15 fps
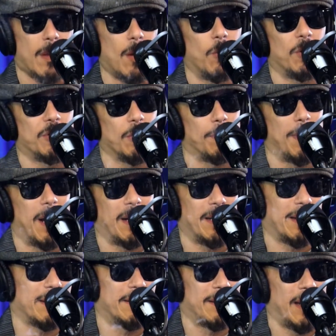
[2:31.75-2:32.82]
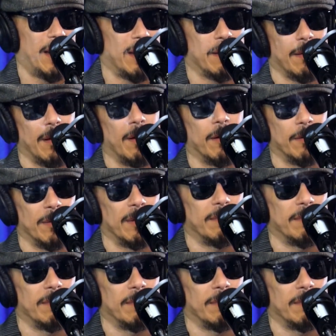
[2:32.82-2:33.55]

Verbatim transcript: What your body can take, you know, and yeah.